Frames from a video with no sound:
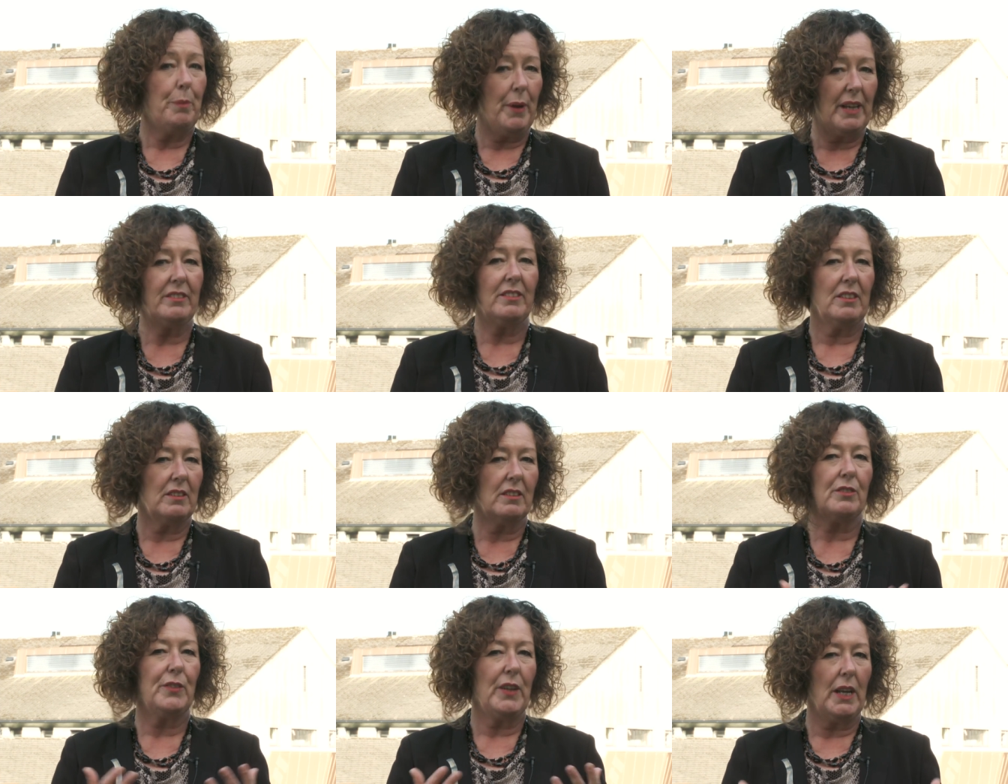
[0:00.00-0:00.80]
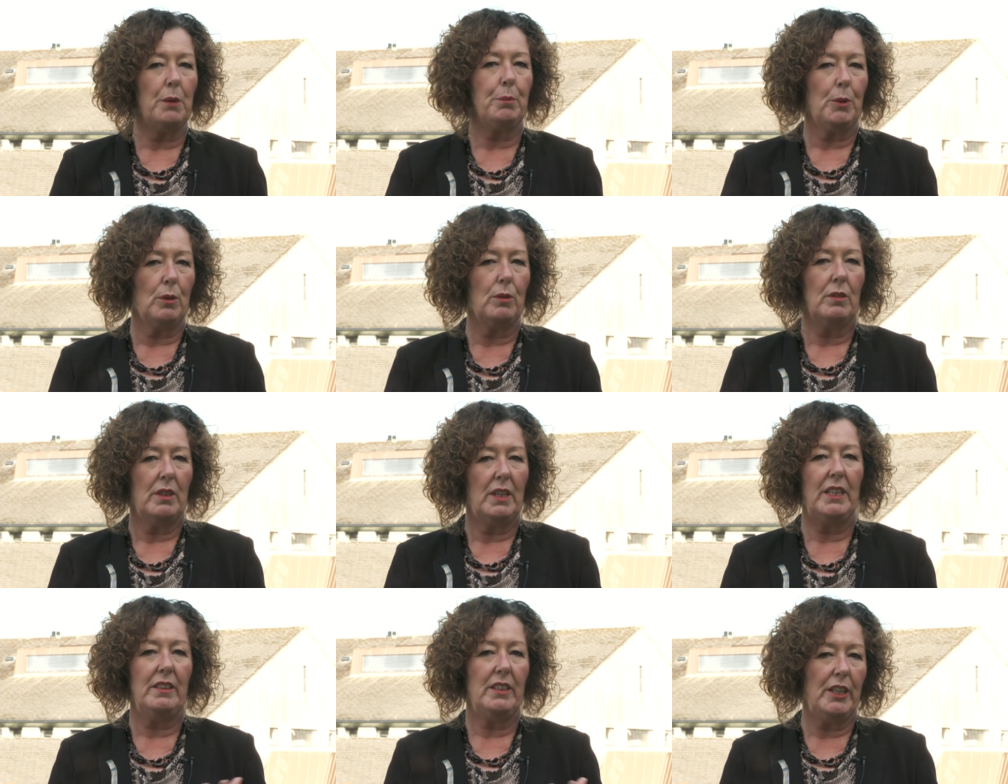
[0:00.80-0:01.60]
the best that's available
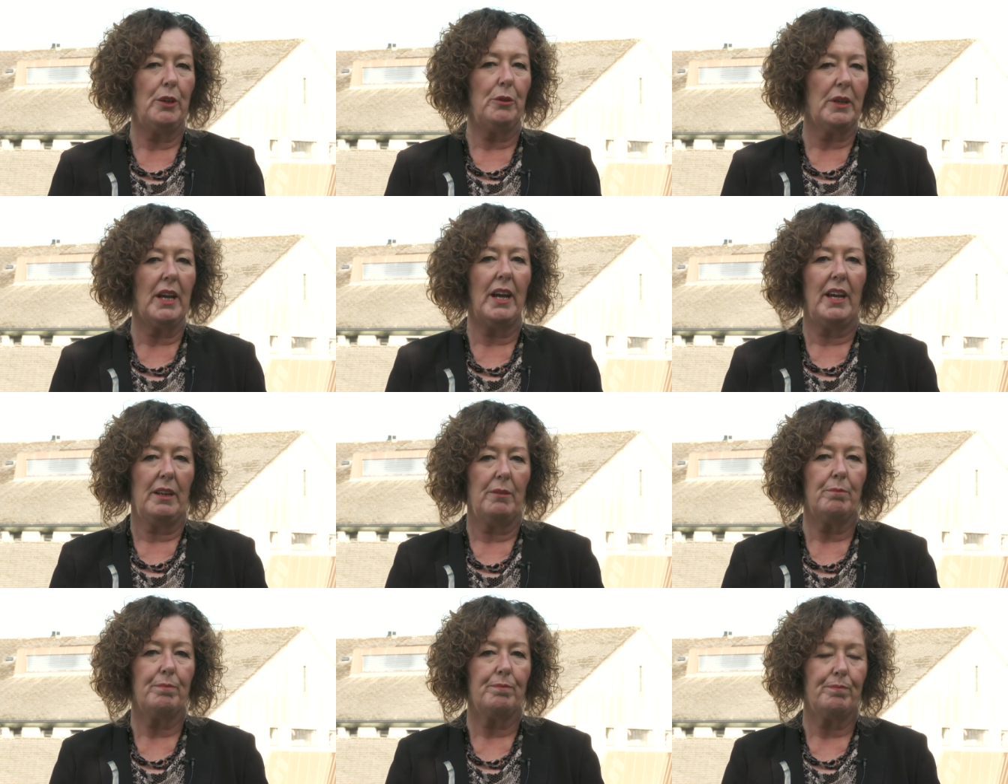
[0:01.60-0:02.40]
in the UK.